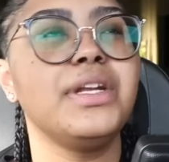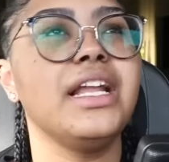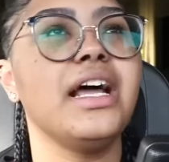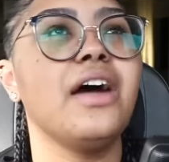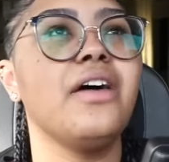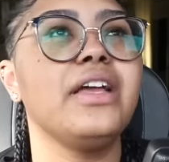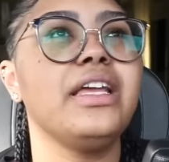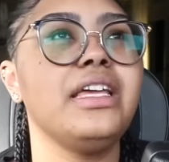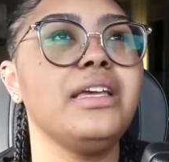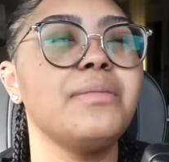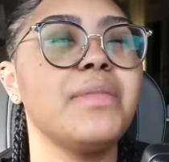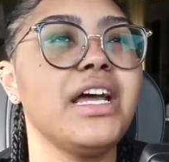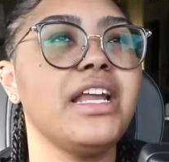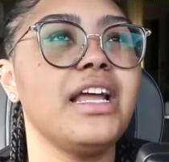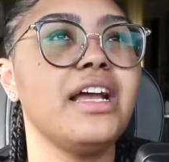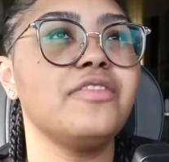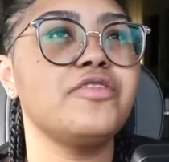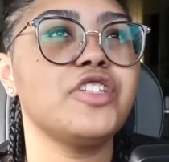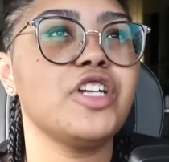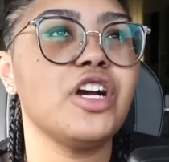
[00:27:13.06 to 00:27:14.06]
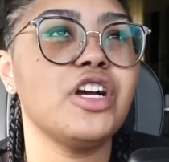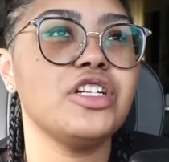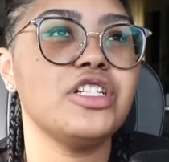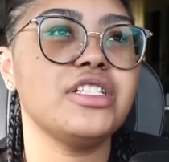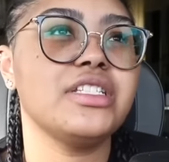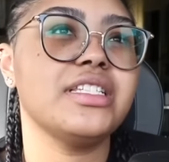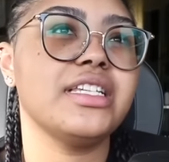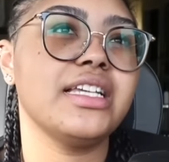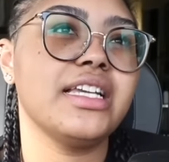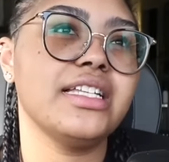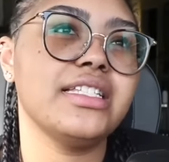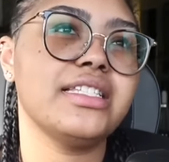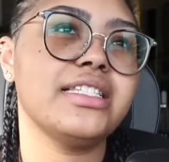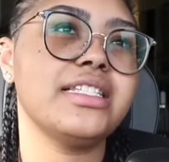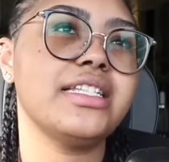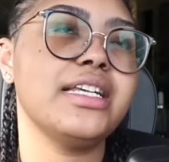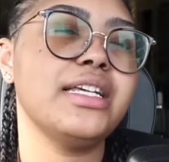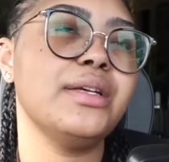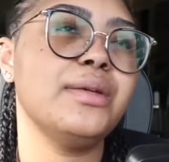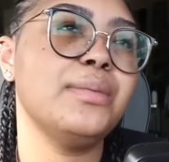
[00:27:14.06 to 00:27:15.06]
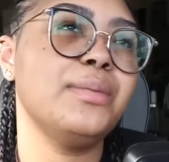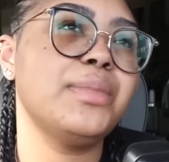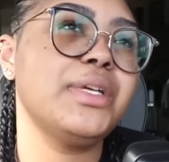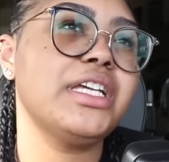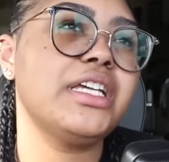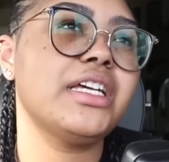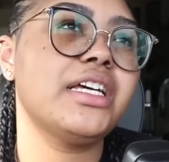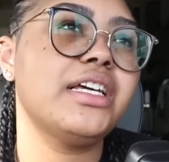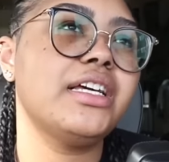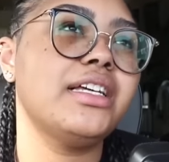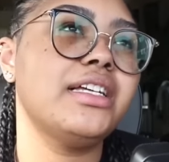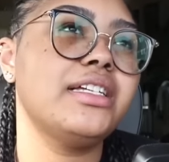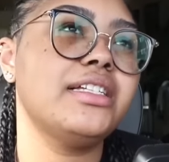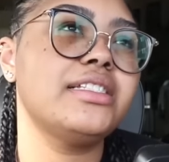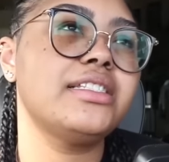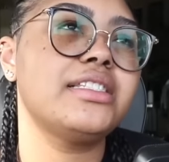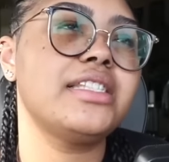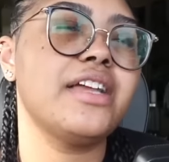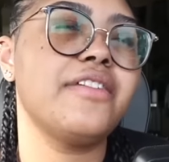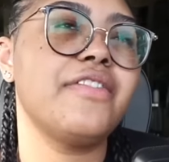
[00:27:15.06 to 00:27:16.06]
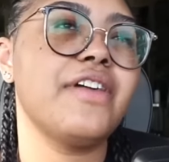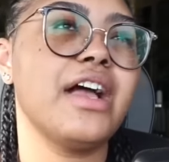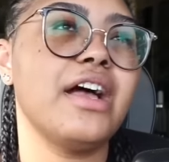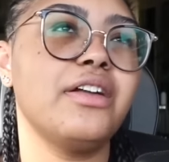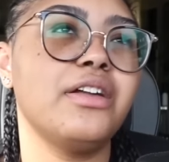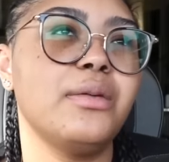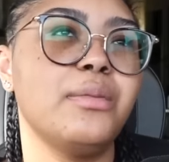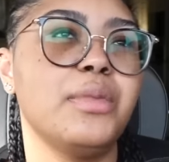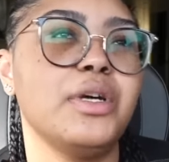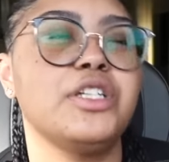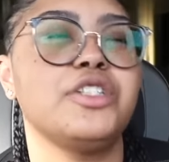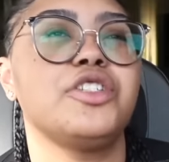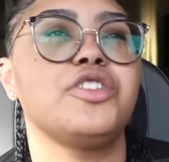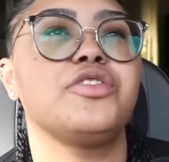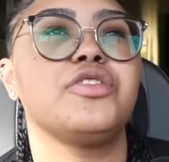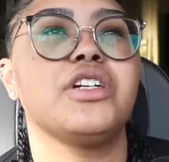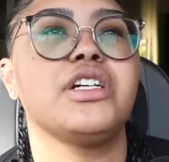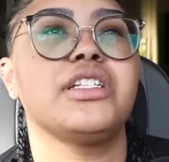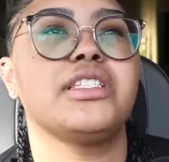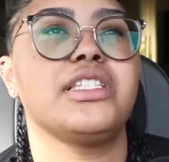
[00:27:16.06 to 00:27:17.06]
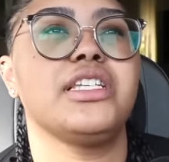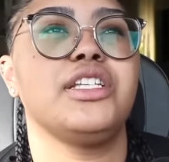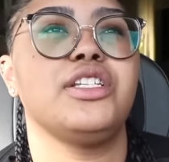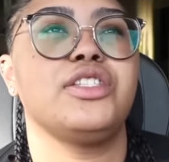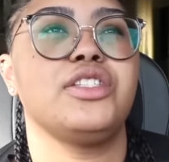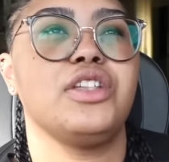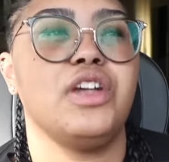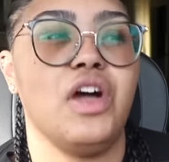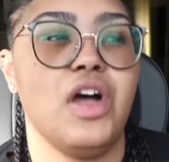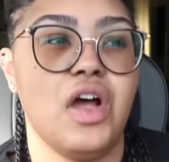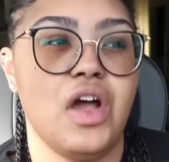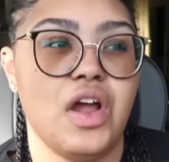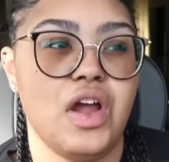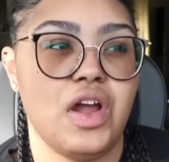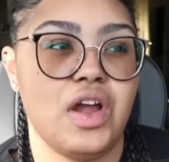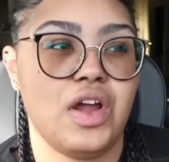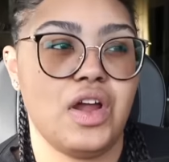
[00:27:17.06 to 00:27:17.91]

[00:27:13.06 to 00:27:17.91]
now he might have charges against him because they found a bunch of drugs in his car.